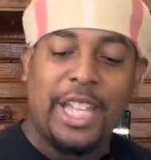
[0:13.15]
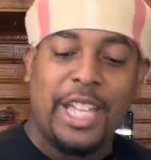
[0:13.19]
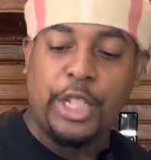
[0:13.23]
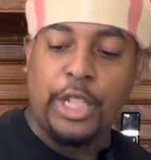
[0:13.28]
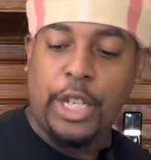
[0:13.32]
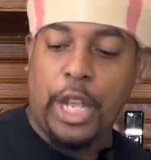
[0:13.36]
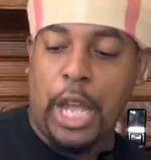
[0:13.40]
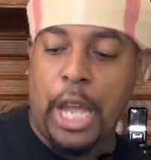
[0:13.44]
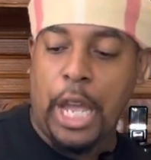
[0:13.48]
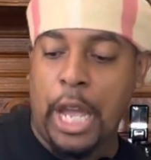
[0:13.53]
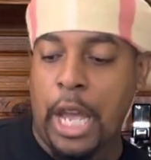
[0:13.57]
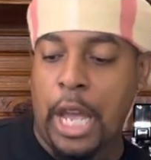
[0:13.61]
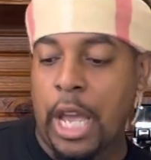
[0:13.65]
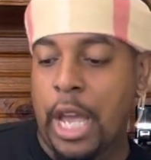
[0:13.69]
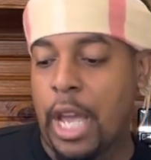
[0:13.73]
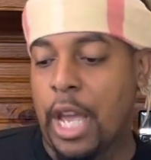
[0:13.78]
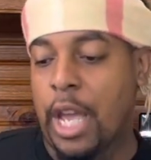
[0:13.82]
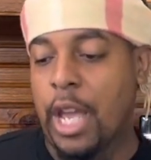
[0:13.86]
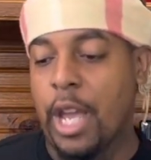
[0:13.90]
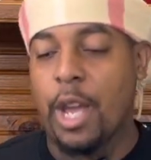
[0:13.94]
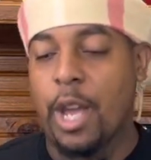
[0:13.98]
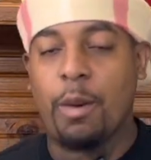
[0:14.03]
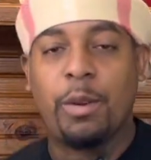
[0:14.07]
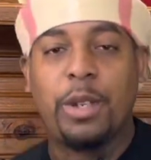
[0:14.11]

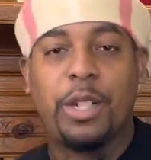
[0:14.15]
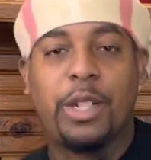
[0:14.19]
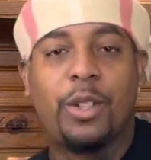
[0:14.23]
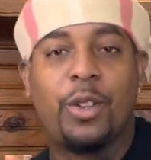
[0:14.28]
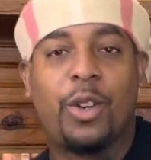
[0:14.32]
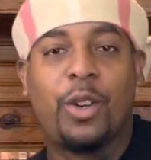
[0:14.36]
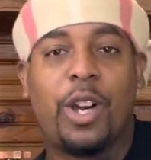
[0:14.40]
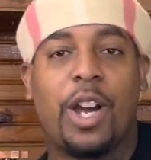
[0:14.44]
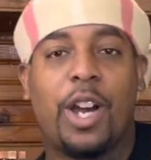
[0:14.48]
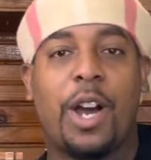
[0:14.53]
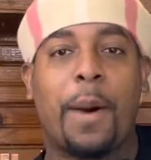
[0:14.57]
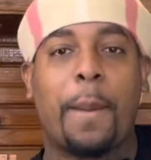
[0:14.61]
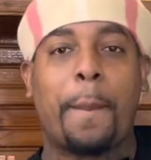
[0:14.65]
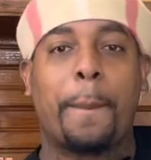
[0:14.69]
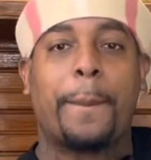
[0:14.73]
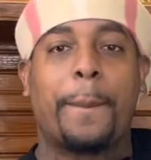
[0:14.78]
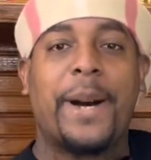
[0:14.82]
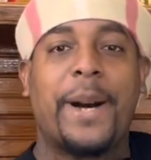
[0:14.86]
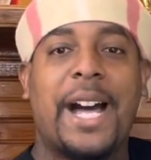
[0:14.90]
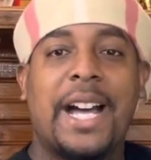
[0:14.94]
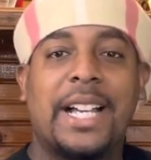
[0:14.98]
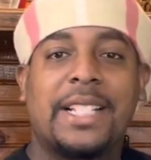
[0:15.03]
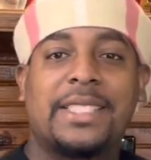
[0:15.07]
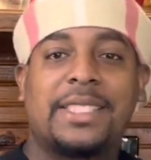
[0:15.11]
We doing
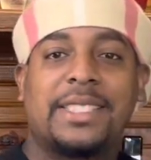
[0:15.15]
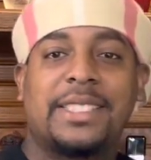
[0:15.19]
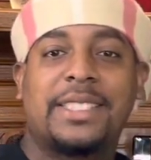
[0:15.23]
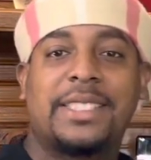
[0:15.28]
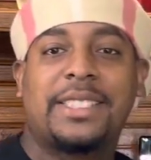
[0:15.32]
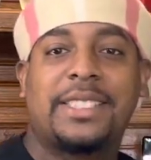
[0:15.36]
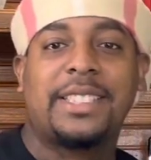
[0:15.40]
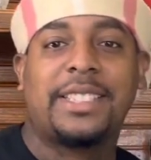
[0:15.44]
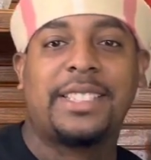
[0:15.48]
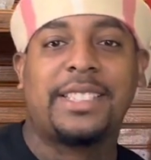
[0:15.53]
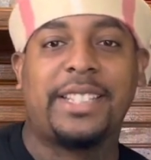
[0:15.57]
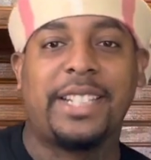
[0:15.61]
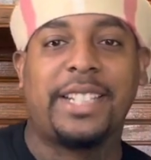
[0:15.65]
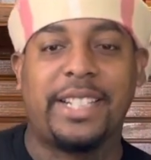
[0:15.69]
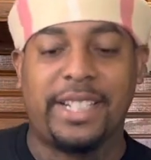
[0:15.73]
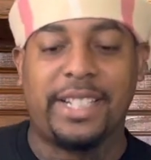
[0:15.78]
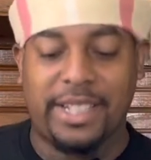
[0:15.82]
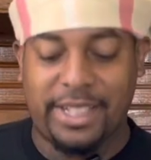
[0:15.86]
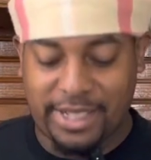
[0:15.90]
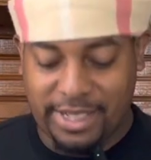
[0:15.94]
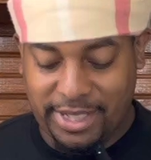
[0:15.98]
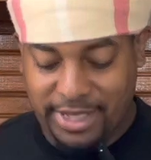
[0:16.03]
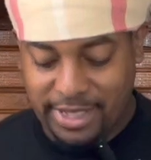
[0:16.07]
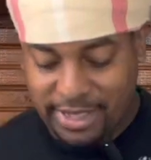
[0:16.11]
unboxings
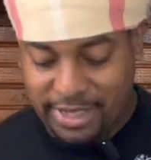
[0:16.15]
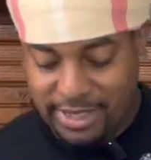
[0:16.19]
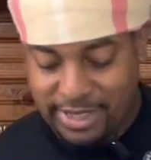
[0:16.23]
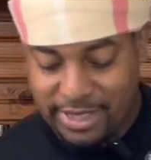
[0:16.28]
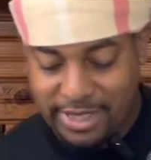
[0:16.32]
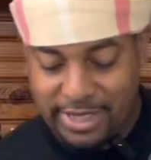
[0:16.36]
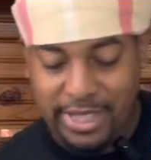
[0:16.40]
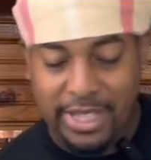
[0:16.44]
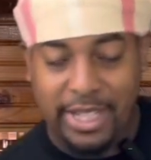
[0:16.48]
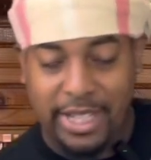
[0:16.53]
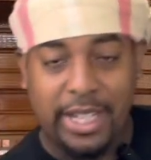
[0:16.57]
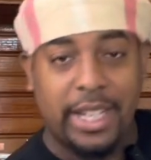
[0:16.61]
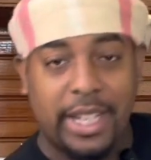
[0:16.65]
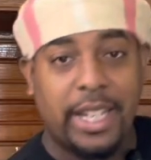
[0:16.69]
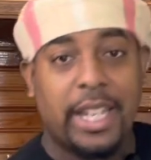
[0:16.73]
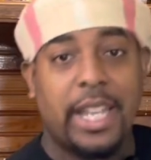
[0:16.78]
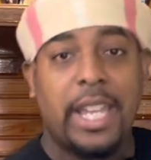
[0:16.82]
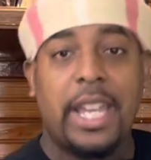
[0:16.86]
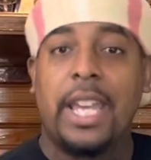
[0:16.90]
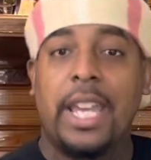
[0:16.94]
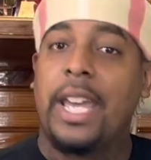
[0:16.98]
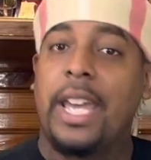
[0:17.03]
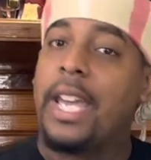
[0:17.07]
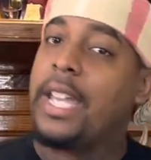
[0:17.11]
today. You dig?
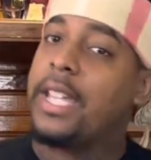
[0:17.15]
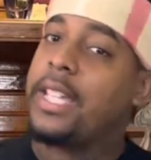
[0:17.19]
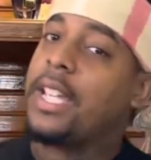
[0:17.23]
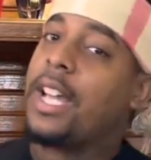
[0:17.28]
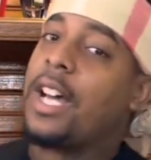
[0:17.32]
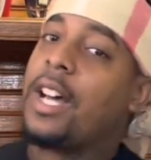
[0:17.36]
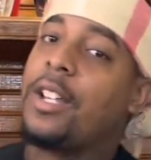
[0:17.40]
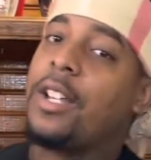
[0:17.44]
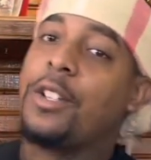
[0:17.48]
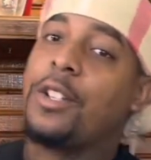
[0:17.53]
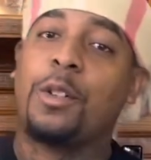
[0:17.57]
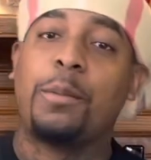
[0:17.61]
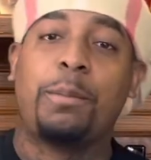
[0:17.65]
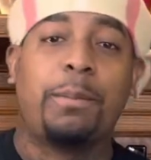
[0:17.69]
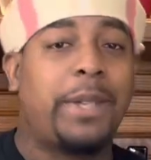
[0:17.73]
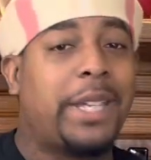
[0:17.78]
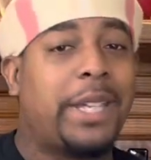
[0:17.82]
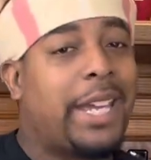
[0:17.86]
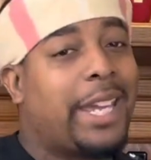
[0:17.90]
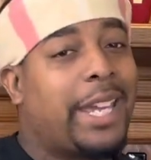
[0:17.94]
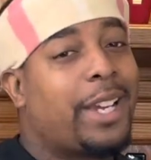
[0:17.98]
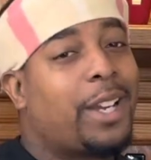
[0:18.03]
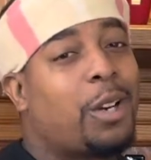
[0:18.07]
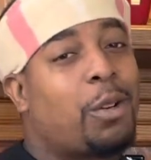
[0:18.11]
And y'all know
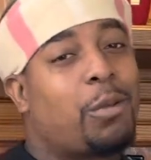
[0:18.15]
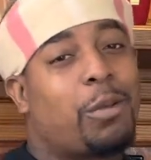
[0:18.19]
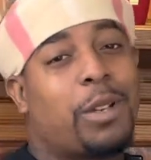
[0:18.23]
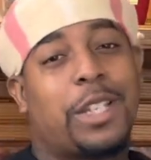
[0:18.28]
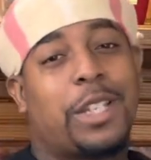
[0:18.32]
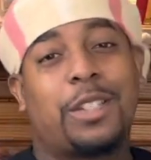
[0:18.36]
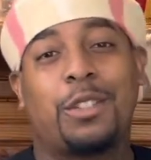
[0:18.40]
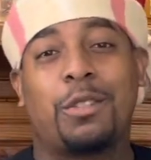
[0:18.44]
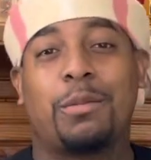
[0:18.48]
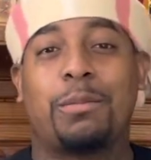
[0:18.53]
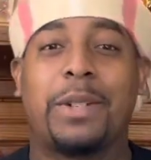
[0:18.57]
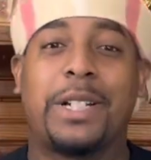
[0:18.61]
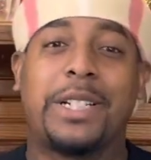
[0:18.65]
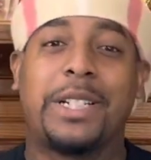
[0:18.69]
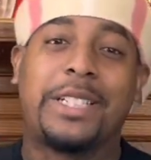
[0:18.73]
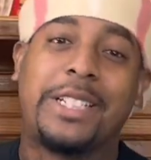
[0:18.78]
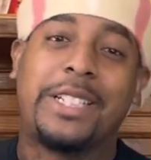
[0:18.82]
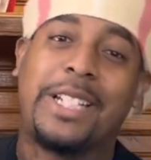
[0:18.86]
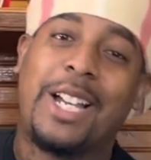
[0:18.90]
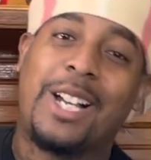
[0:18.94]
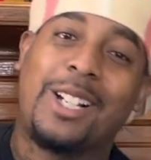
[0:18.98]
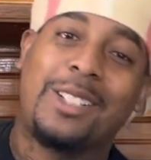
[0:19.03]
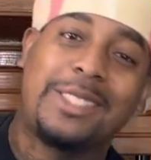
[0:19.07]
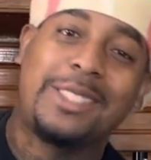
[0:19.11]
me, I ain't gonna waste too much
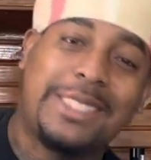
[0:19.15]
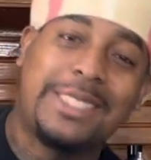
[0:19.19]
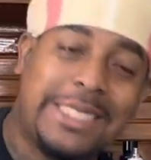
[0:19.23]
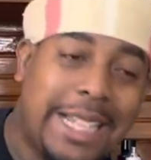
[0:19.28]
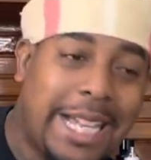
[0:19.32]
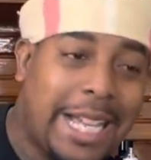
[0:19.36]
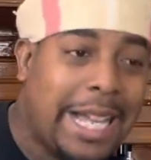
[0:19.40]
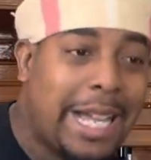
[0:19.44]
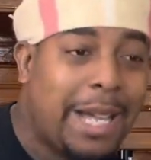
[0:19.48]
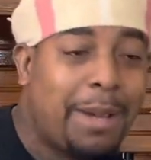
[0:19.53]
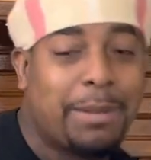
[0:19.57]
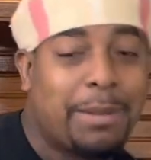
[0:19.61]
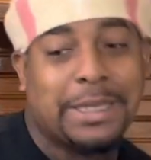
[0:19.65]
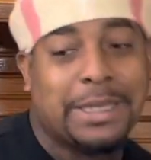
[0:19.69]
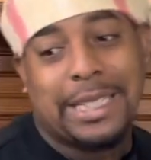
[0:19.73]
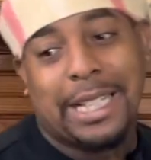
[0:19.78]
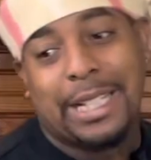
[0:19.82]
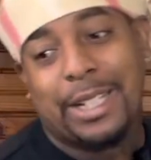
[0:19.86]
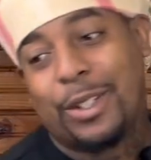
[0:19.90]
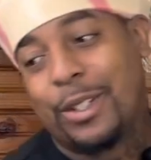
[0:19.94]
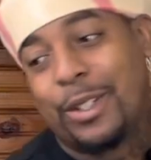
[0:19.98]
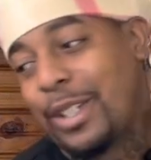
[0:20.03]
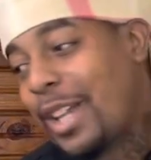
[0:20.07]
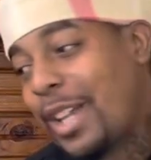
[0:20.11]
of y'all time because
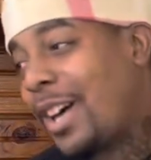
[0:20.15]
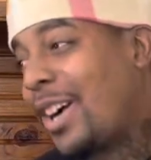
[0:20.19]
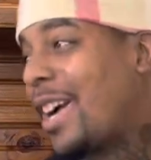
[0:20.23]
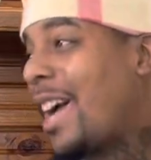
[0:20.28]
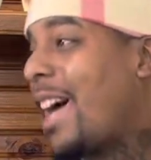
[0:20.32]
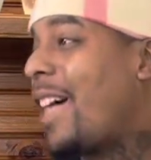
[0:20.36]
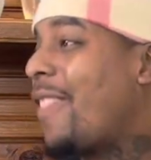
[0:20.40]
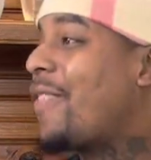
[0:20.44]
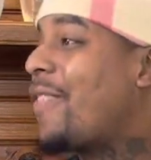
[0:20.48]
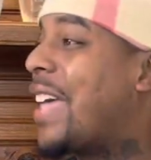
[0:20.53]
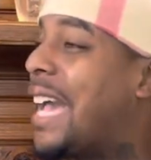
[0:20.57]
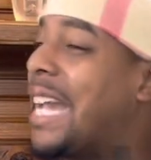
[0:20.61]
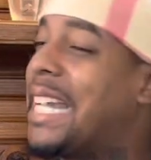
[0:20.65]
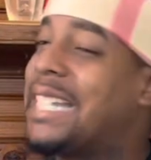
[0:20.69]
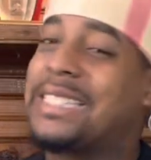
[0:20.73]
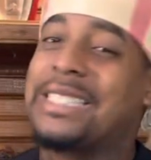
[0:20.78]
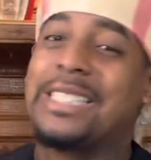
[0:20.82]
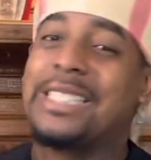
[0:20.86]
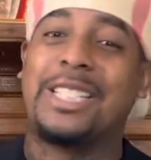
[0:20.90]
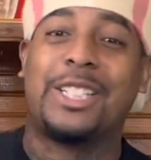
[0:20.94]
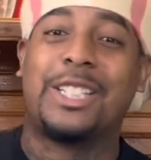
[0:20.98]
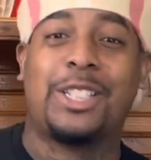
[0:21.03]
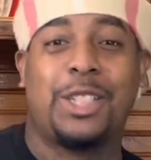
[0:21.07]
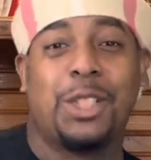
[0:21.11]
I know y'all got
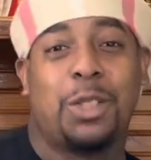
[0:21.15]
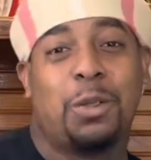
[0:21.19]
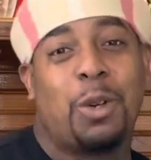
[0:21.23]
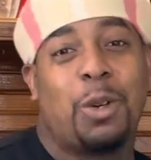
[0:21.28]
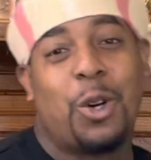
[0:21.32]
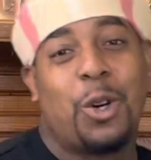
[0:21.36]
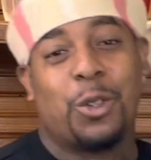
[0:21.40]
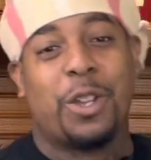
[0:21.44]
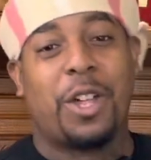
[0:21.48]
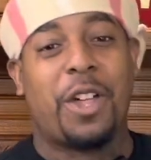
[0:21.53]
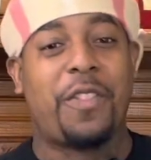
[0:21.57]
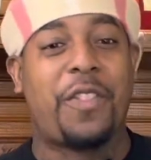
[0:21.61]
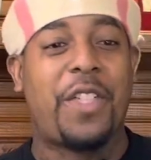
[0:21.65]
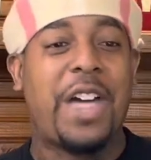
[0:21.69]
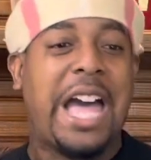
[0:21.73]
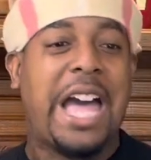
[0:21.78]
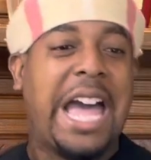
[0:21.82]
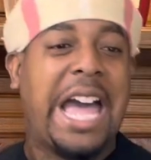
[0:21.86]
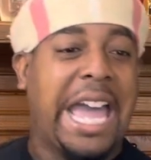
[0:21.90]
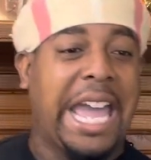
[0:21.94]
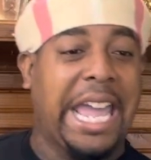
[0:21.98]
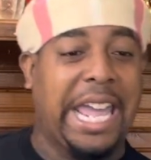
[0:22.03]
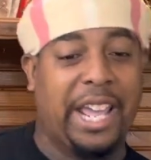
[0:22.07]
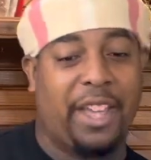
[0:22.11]
things to do on the
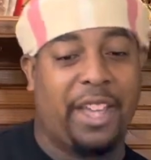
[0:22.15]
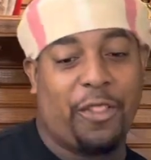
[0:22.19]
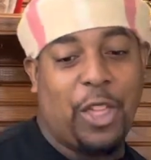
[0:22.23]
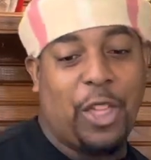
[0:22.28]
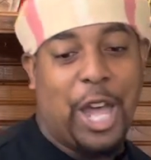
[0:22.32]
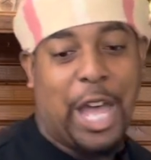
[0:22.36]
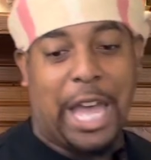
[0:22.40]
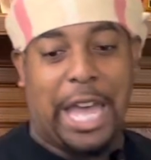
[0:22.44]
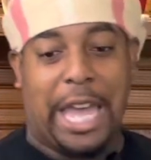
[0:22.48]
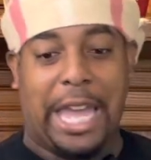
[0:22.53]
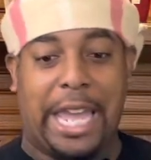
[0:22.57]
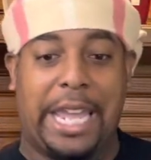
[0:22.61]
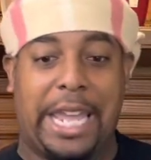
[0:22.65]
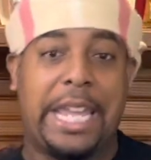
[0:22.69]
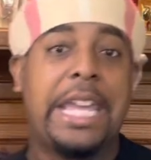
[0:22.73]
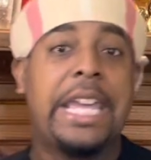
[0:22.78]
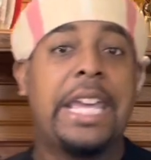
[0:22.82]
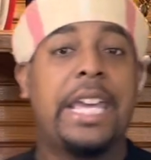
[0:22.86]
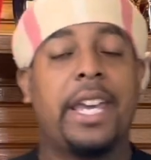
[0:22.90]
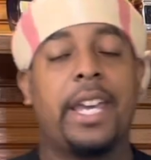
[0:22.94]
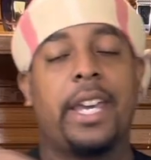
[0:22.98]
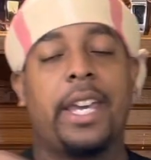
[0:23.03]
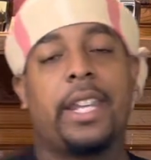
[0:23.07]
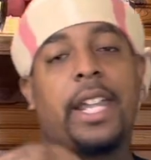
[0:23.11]
fine.
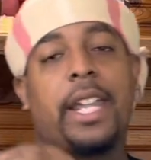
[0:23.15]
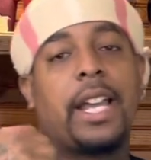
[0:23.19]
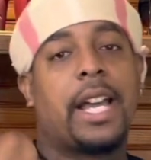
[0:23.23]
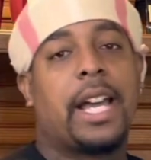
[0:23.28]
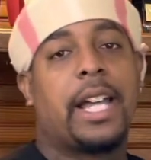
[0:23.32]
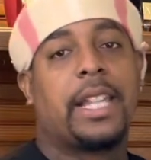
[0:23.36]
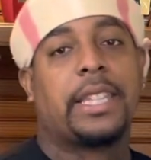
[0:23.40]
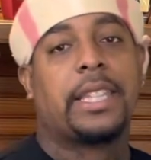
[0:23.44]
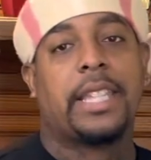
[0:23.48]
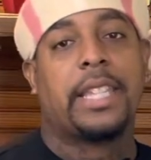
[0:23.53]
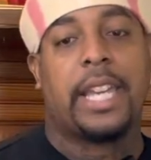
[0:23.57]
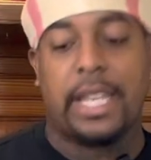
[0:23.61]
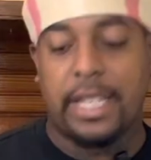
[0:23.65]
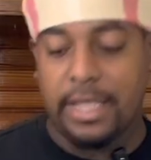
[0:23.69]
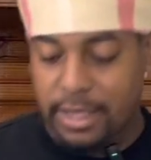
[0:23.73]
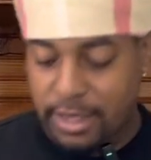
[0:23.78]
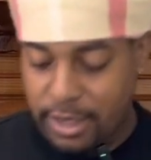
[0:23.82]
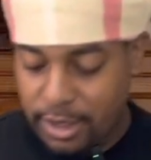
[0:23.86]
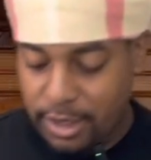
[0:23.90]
And I got things